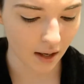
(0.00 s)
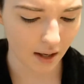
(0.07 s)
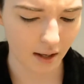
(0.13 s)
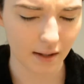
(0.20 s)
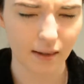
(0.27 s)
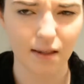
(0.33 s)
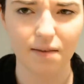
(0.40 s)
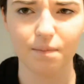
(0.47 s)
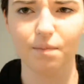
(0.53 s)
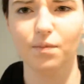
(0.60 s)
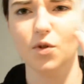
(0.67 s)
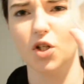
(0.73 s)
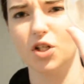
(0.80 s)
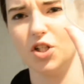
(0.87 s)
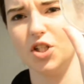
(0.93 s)
The
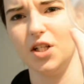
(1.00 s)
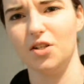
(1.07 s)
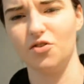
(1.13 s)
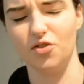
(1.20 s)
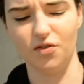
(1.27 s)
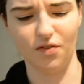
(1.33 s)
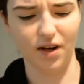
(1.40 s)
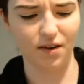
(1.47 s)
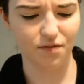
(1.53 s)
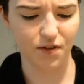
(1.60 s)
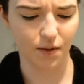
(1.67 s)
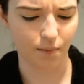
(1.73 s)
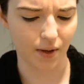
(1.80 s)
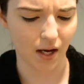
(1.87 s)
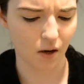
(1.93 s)
dark shade survived
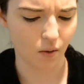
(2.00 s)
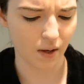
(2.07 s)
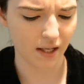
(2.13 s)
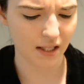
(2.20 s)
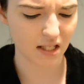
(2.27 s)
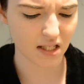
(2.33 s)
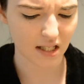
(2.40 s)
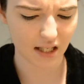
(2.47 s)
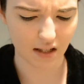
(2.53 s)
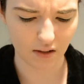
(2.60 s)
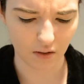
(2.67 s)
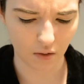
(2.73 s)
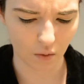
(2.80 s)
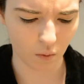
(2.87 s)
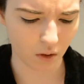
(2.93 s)
somehow. I need to get a
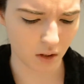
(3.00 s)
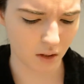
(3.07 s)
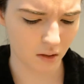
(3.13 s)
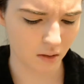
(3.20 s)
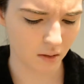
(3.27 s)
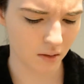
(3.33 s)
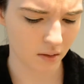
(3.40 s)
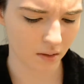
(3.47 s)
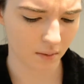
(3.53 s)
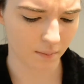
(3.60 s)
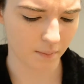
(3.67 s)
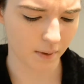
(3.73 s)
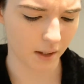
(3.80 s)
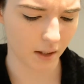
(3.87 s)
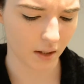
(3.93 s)
new one,
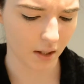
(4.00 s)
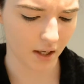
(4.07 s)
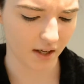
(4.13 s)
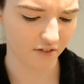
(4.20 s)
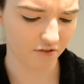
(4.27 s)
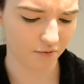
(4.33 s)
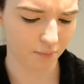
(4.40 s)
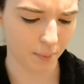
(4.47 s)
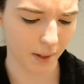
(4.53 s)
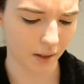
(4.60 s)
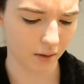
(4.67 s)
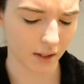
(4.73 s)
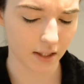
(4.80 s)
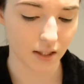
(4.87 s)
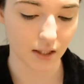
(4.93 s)
but I've
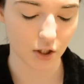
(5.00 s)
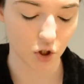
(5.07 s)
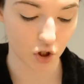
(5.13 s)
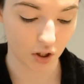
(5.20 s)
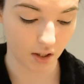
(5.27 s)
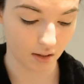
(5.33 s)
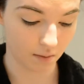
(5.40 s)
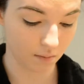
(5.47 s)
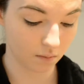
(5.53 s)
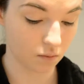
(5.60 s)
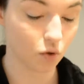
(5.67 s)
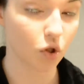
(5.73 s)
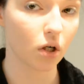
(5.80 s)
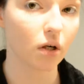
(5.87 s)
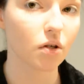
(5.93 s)
barely touched the
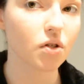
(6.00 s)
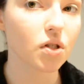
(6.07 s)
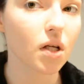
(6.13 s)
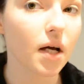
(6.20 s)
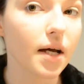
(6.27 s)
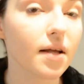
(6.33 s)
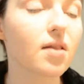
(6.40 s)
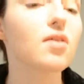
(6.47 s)
dark side,